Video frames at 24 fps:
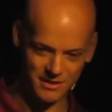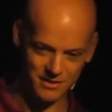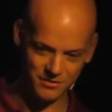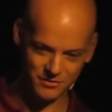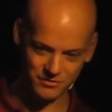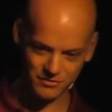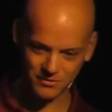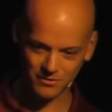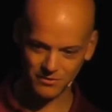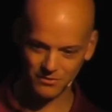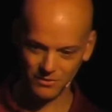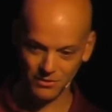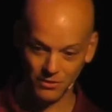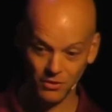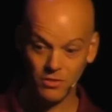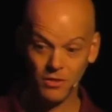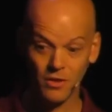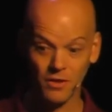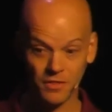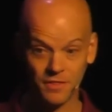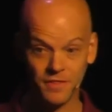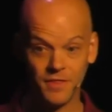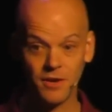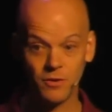is
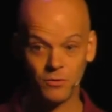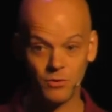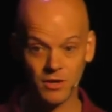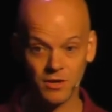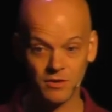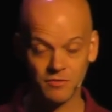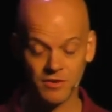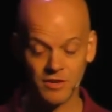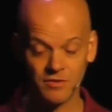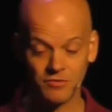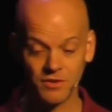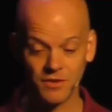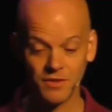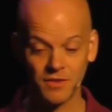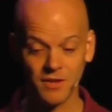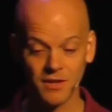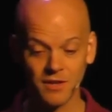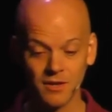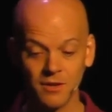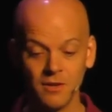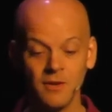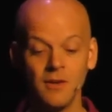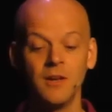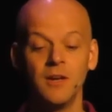the theory of
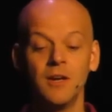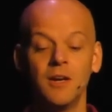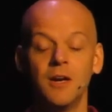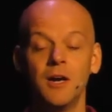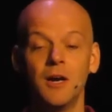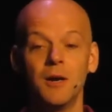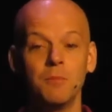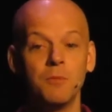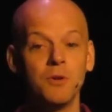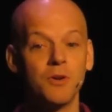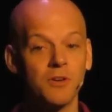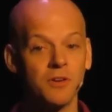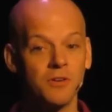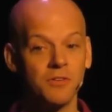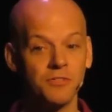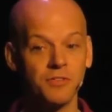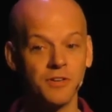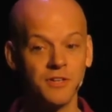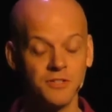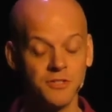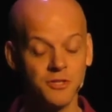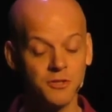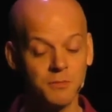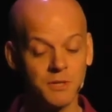everything. I'm not going to
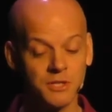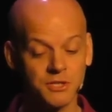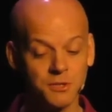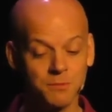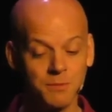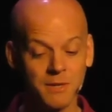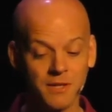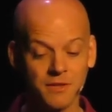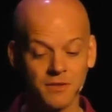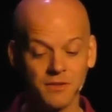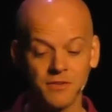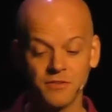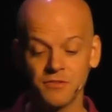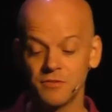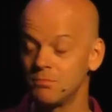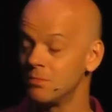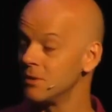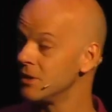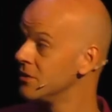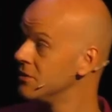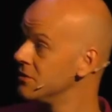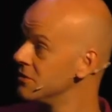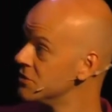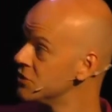say too much about this
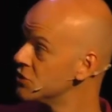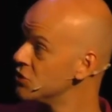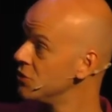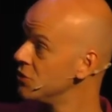because